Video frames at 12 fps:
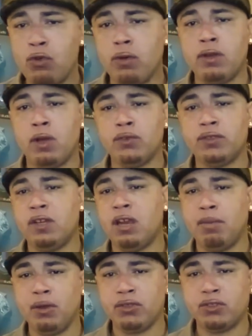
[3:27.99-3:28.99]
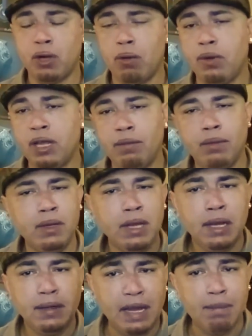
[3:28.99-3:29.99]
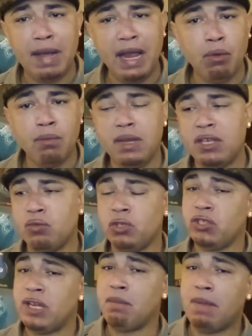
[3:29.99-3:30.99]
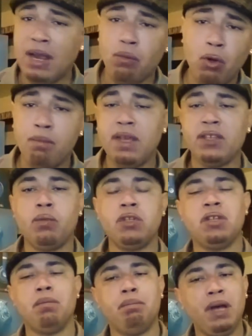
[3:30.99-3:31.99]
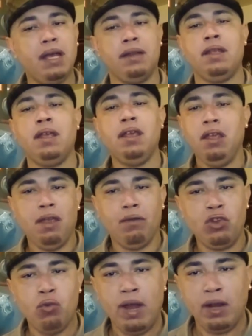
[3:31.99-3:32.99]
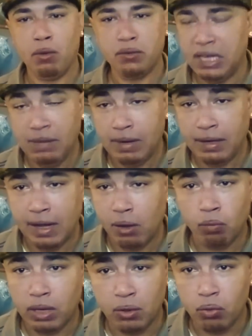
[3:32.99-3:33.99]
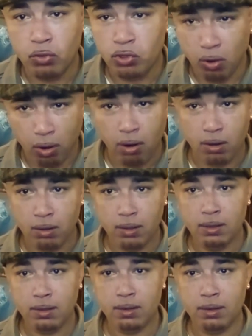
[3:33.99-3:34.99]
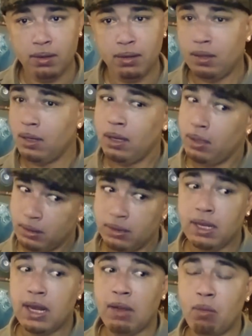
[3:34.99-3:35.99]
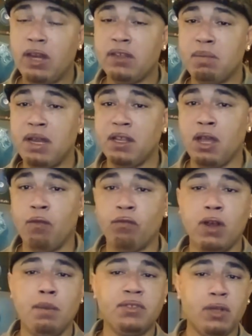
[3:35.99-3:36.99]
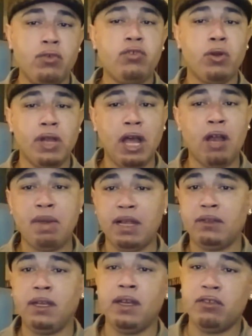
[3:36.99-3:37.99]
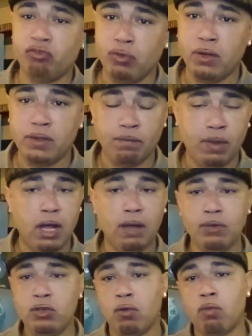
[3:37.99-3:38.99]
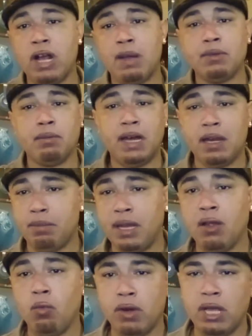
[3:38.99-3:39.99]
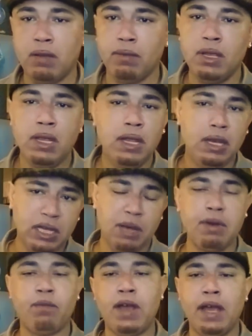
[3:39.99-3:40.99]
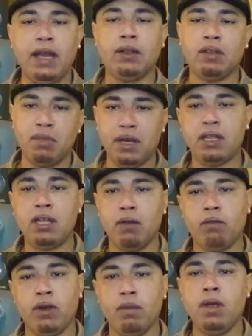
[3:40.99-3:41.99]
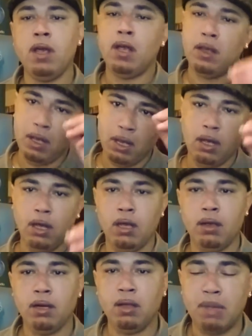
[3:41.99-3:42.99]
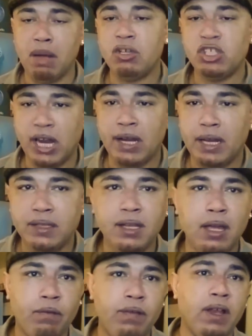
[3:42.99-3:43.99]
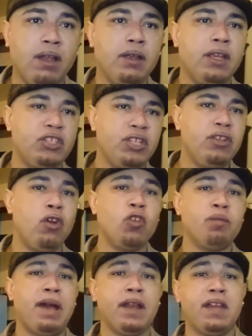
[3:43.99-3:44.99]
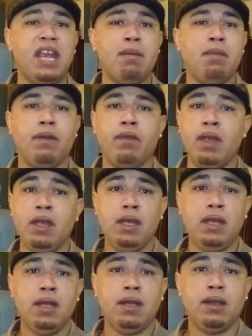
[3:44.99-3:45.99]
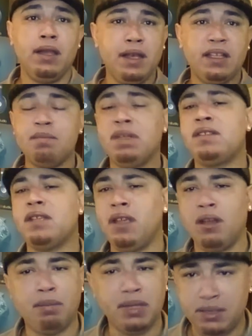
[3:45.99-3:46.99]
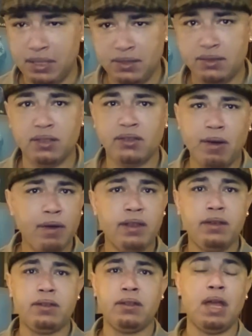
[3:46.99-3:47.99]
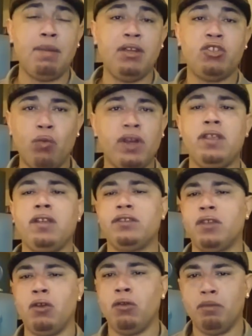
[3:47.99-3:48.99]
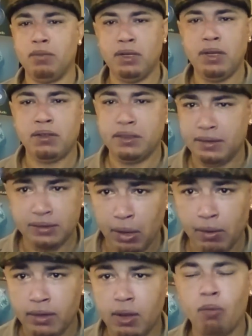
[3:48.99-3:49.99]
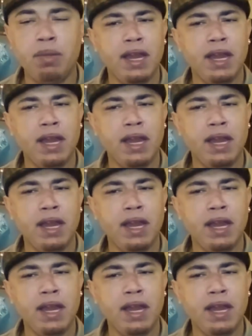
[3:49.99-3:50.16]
If you're a known celebrity or star, or whatever, they might will mess with you and they might won't mess with you. But if you ain't on TV and they don't really know who you are, they're like, where does money come from? So you know the automatic thing is drugs involved or you don't rob somebody bank or whatever. They come to find out the money come from uh little mama shaking that tail fella. And she goes by the name of Liz Maceo Batista, 30, I mean 20 years old. Look 30 though.